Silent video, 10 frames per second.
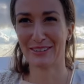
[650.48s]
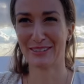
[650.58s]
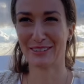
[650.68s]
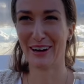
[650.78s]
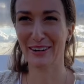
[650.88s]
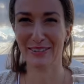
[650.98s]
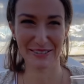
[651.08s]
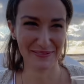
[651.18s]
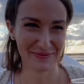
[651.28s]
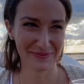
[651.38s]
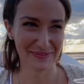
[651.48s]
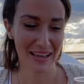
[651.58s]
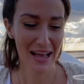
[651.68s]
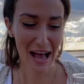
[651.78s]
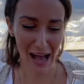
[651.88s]
So
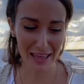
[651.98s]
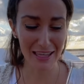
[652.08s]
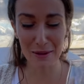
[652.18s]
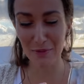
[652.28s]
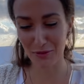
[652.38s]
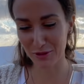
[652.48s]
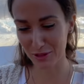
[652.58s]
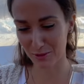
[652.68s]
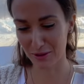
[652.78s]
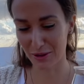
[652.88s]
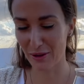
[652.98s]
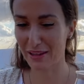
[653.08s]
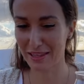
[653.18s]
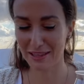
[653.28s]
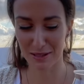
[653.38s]
I think I prefer this one though. I
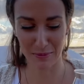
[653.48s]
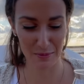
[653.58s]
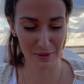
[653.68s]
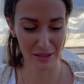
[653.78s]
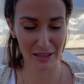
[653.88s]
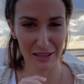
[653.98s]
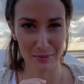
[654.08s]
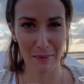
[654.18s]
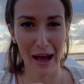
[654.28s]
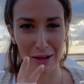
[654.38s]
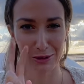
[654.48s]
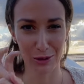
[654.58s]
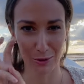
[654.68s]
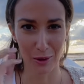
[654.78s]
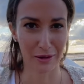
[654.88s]
think this might be the, the milder
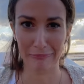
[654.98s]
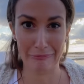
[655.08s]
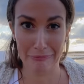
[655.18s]
one.